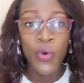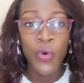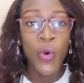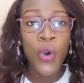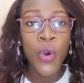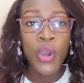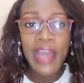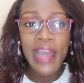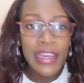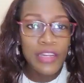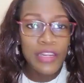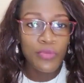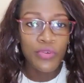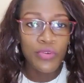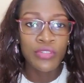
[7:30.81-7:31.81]
So all
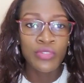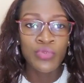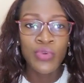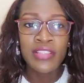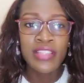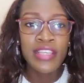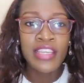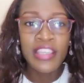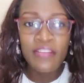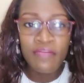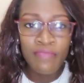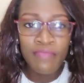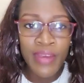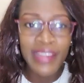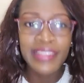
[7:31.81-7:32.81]
animals, once they
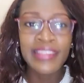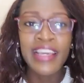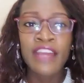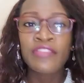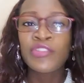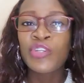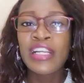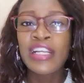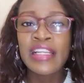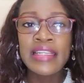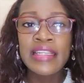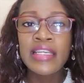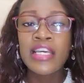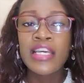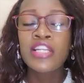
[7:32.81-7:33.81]
give birth, they have to
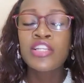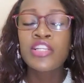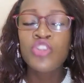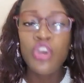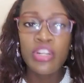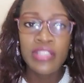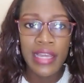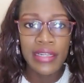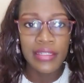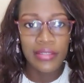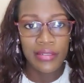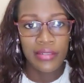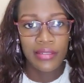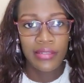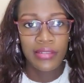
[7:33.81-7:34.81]
clean totally,